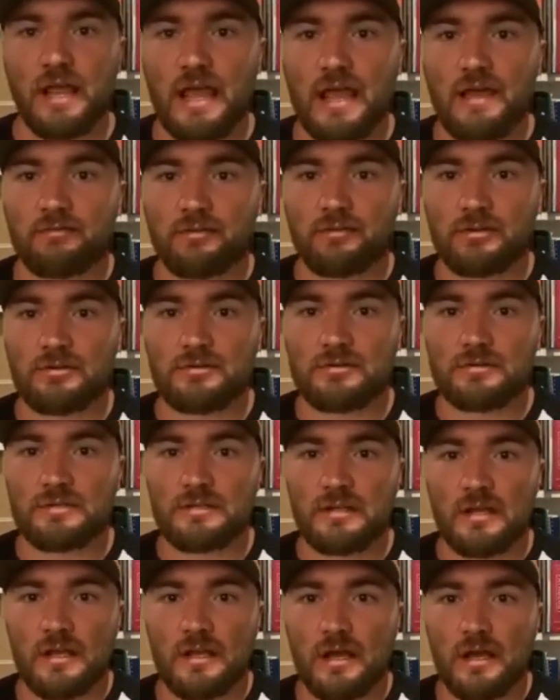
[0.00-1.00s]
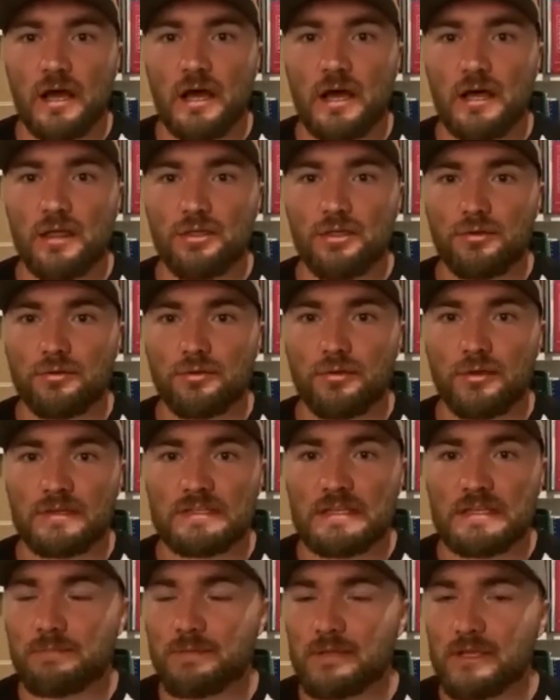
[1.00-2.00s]
avenues uh, through the
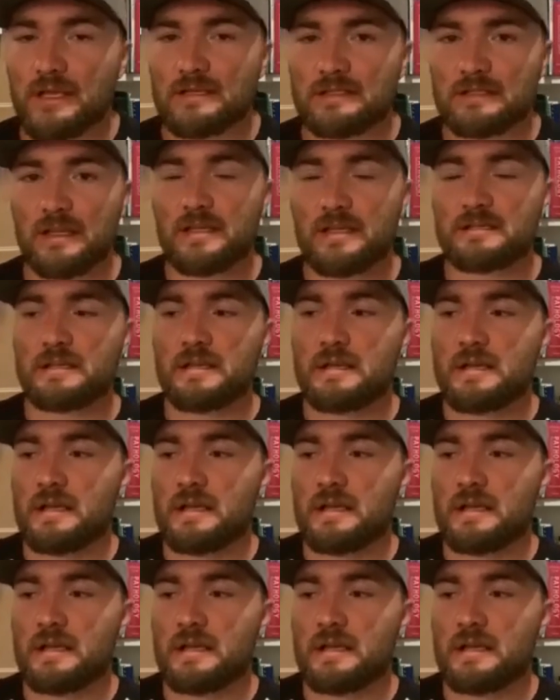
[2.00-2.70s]
CPSS.